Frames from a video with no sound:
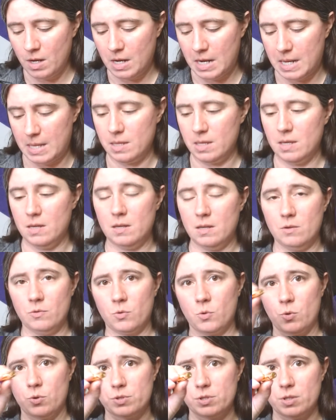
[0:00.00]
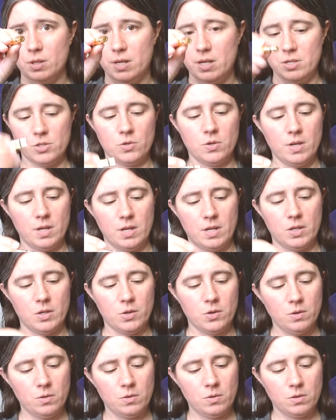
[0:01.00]
And then, of course, laser
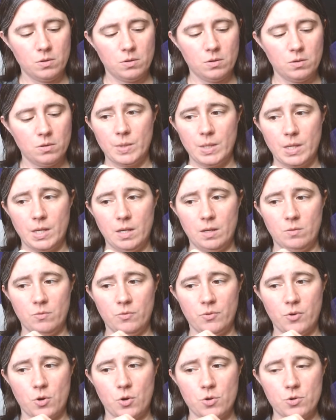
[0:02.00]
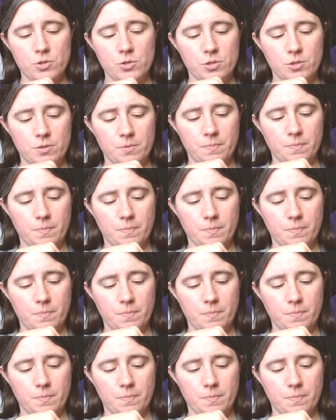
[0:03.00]
in first.